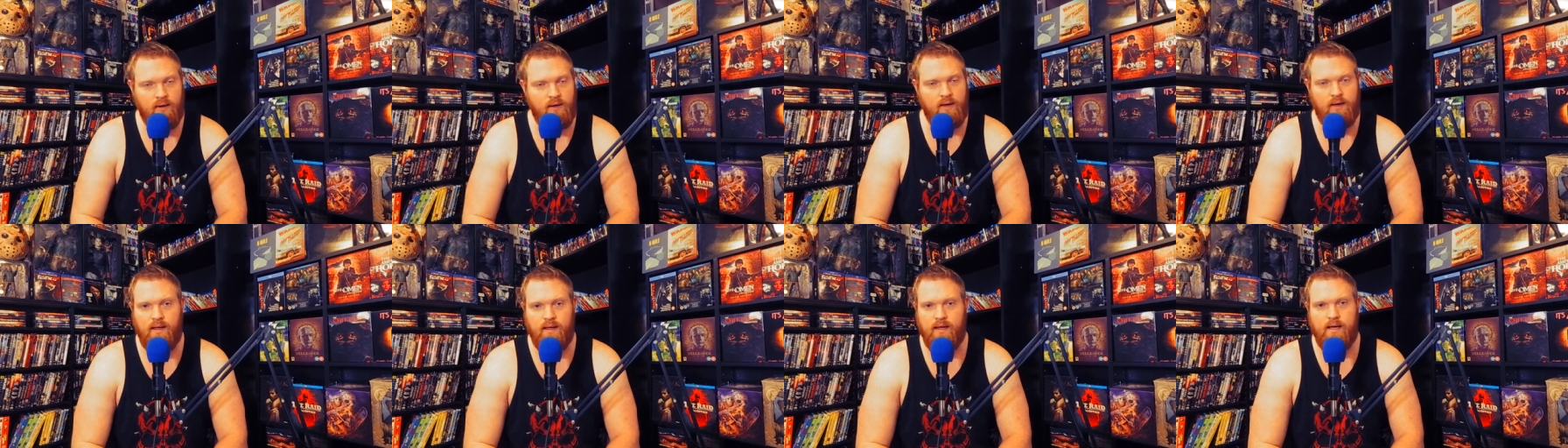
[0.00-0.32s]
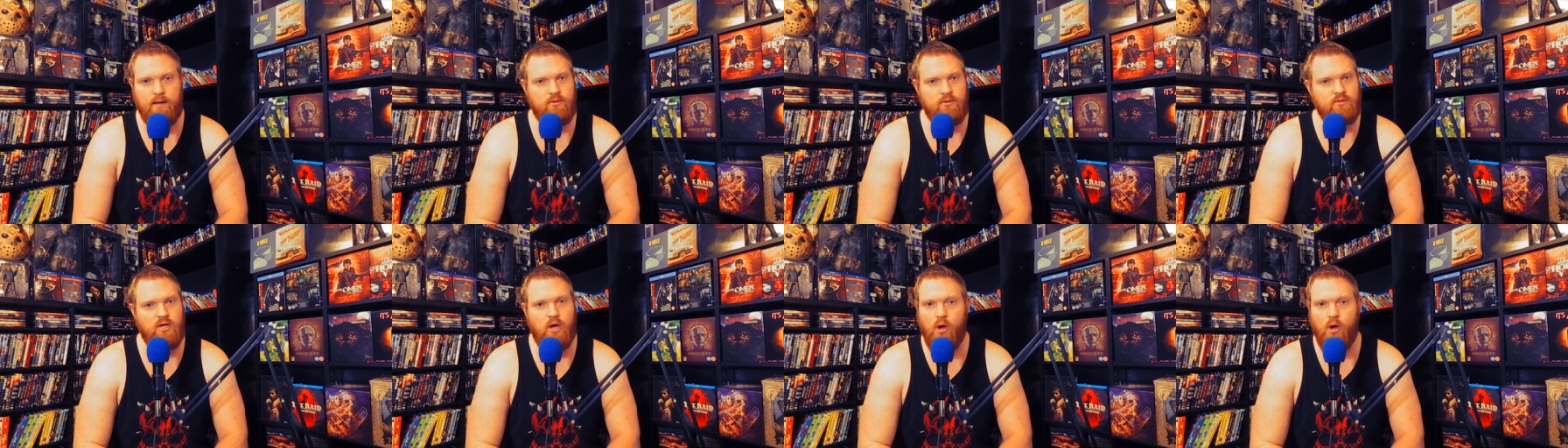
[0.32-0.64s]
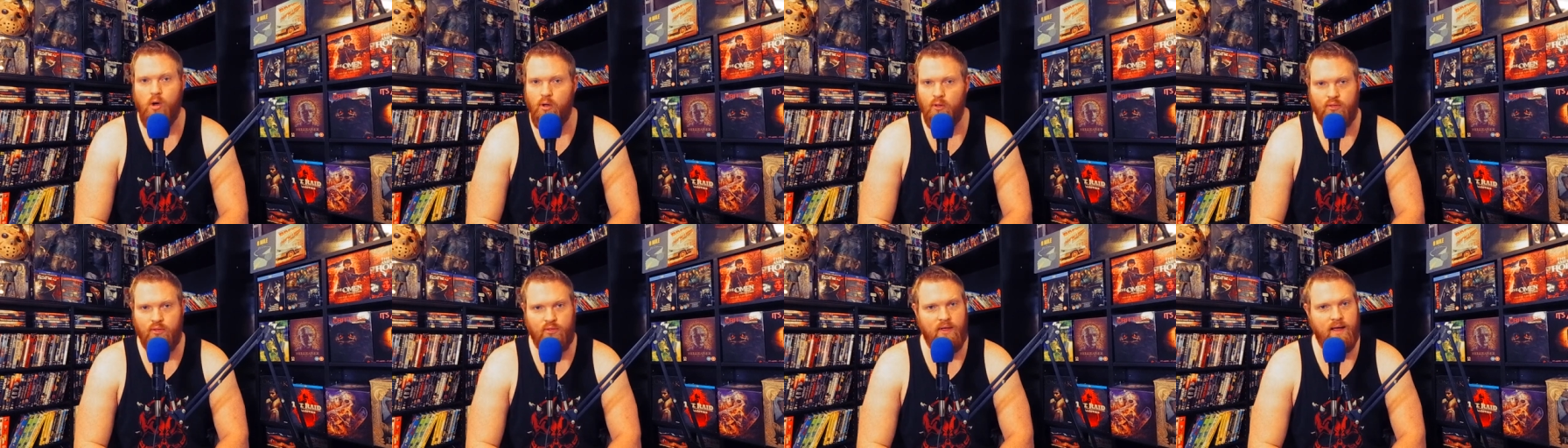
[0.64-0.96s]
It was a
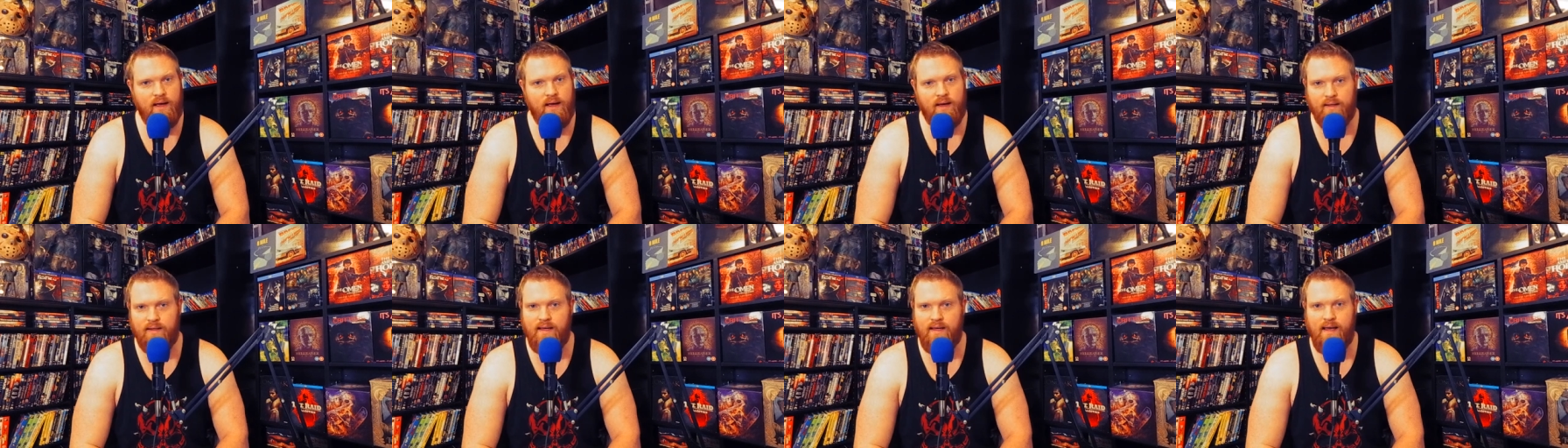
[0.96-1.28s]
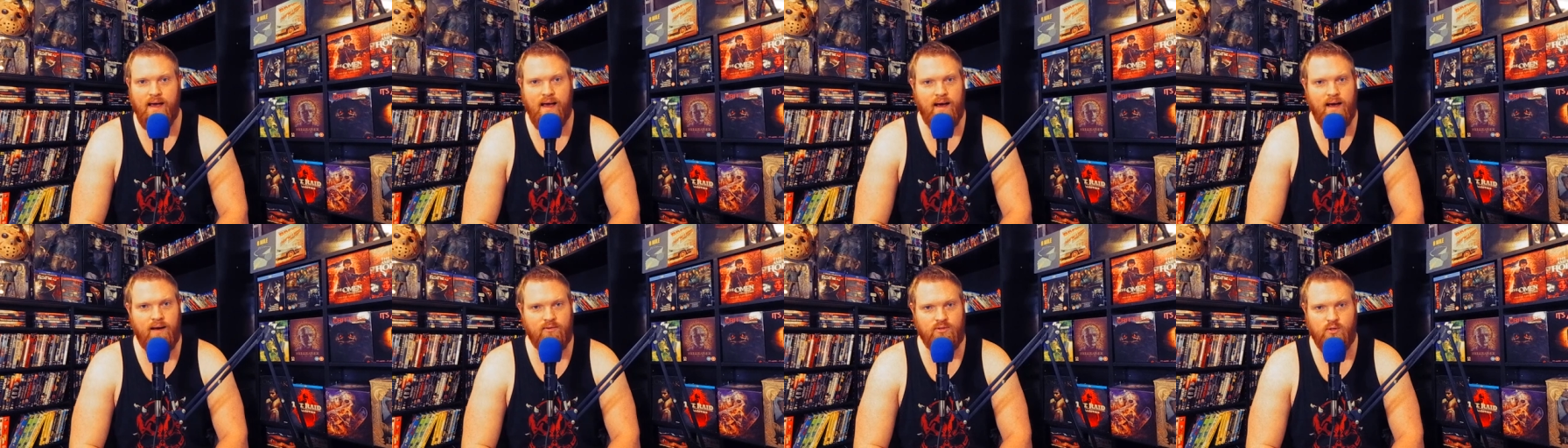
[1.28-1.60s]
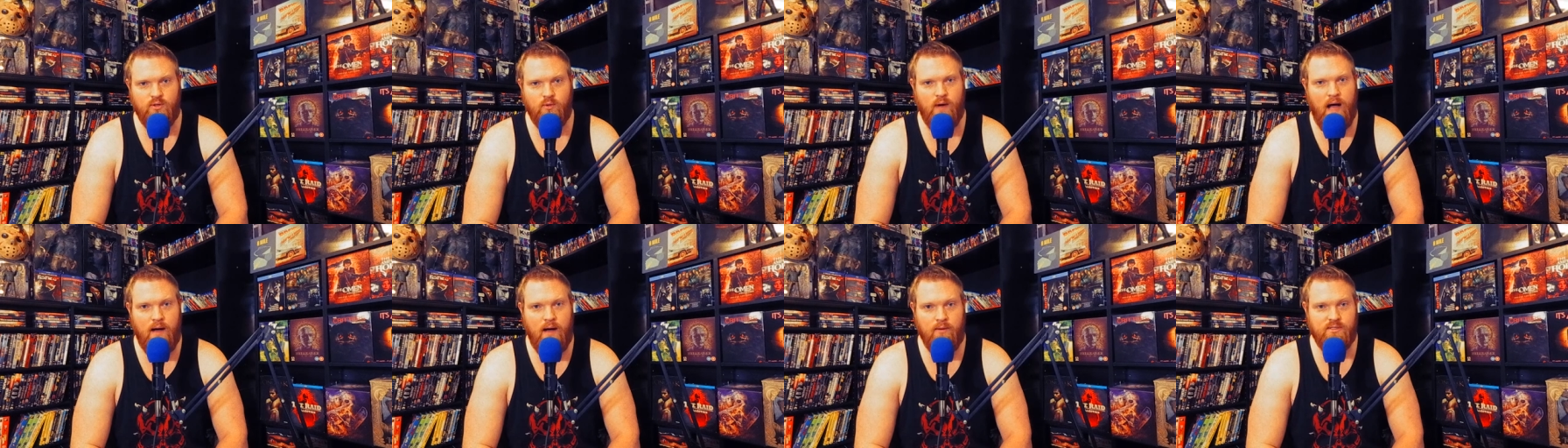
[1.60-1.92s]
whole thing, yeah.
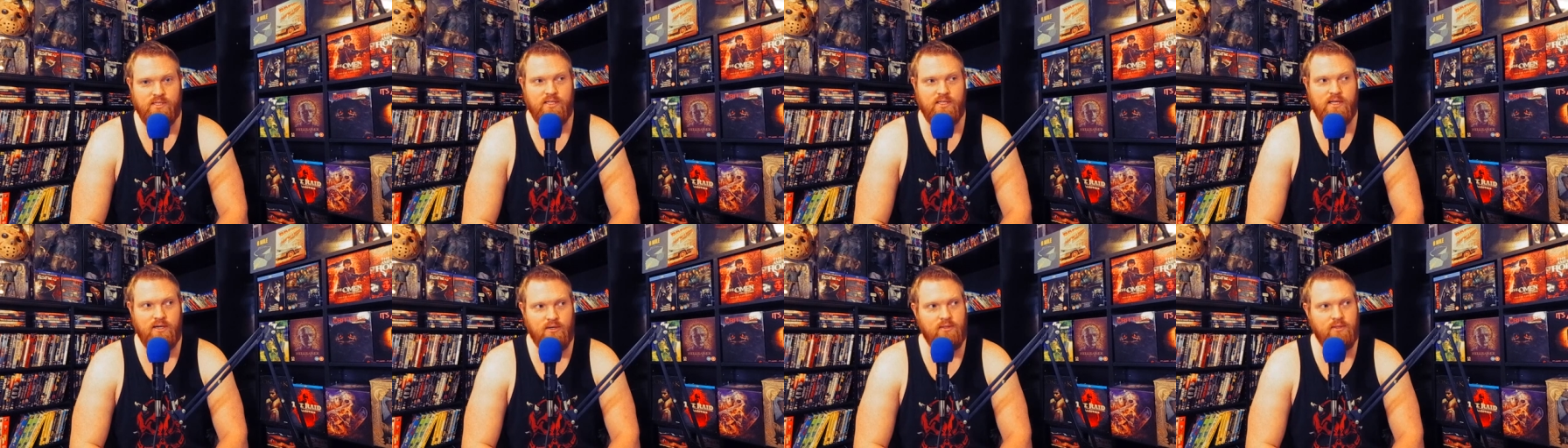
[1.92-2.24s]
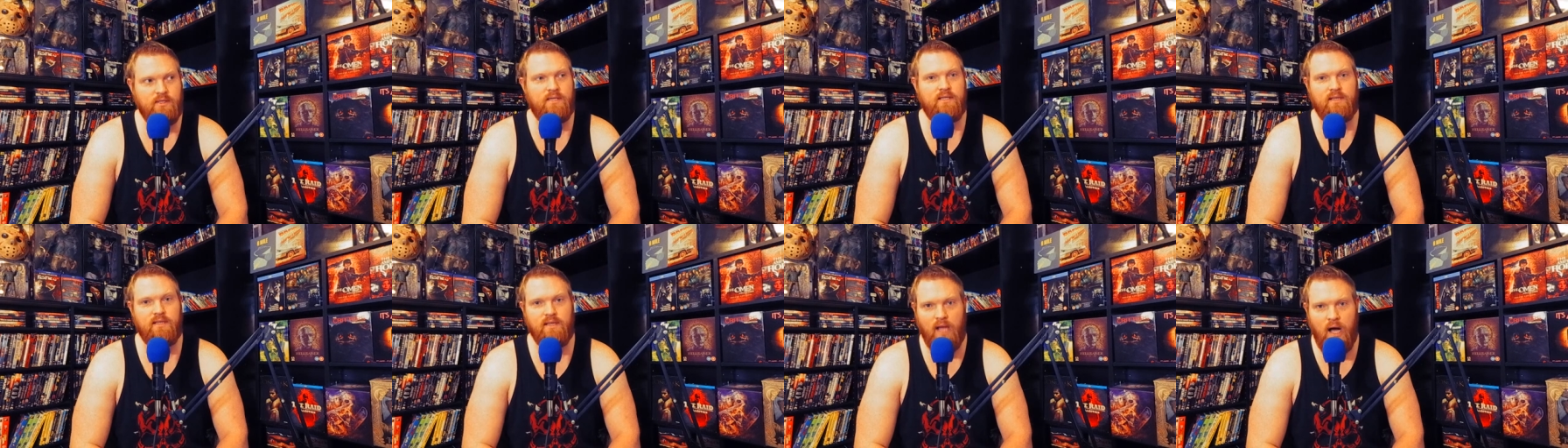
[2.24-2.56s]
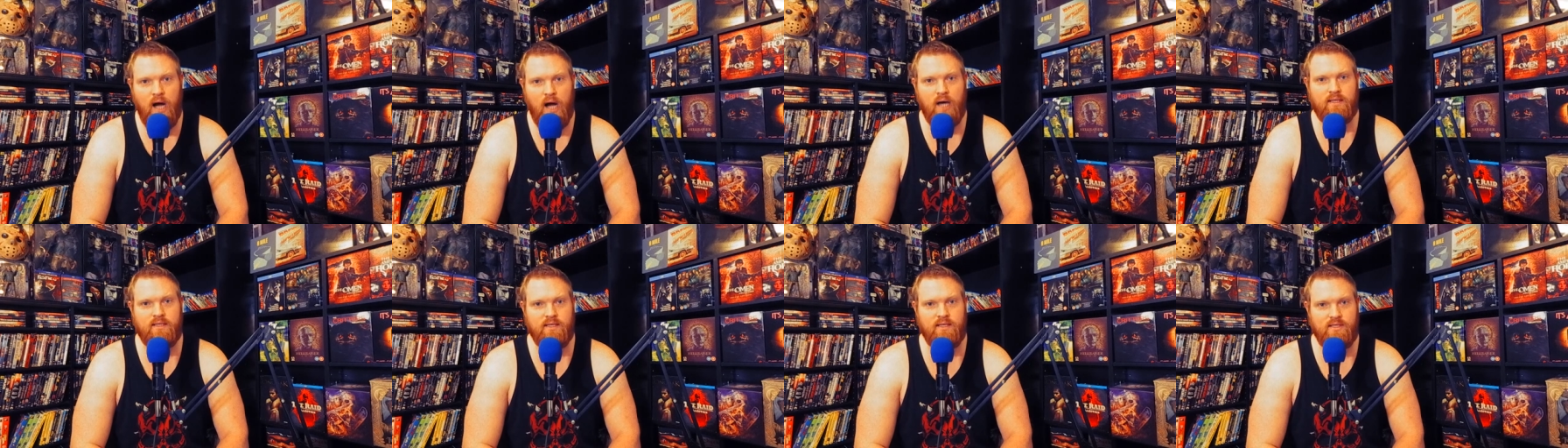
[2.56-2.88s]
So I was literally
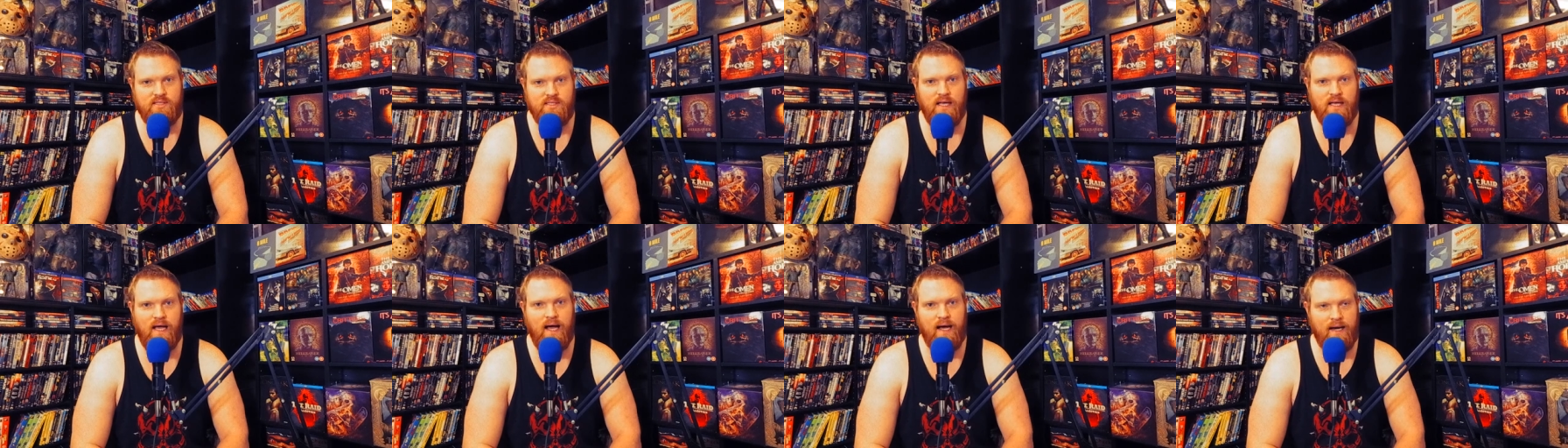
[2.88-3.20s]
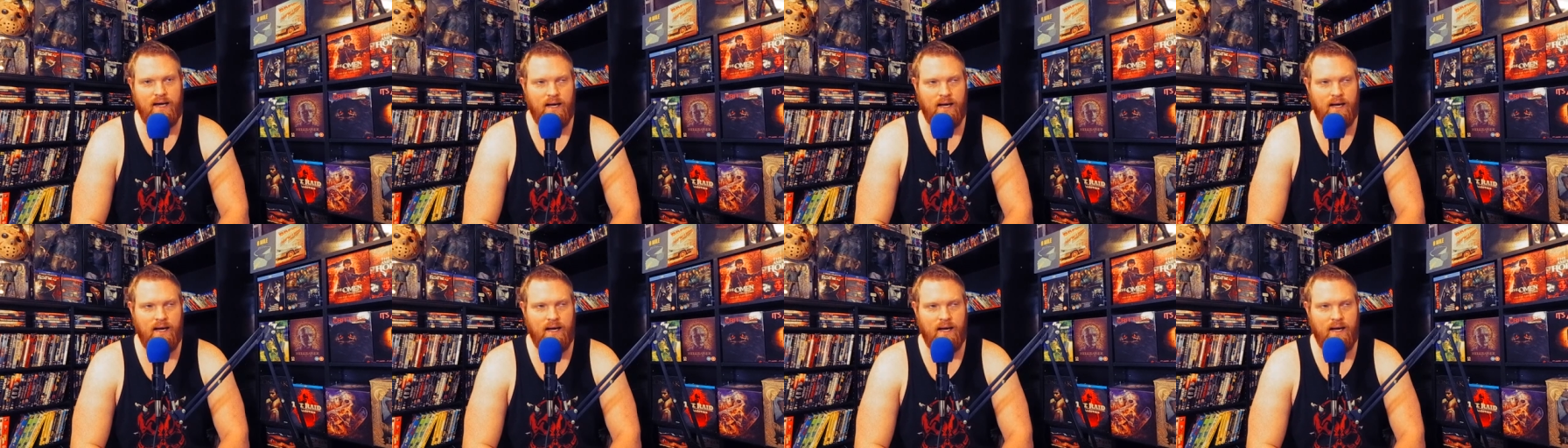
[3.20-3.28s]
locked inside.